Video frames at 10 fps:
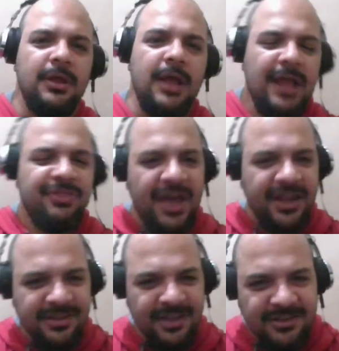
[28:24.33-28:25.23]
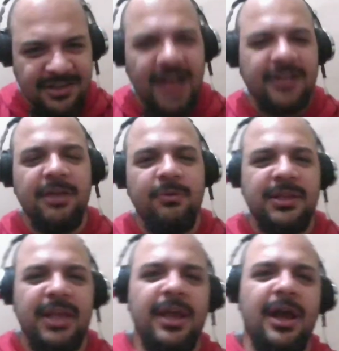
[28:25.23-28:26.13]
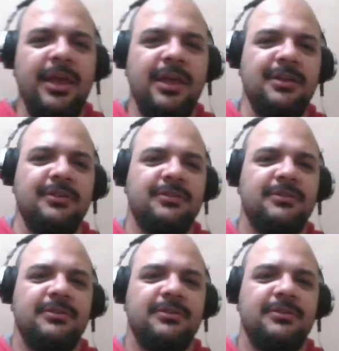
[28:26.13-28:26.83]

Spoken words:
And that is exactly what AI is.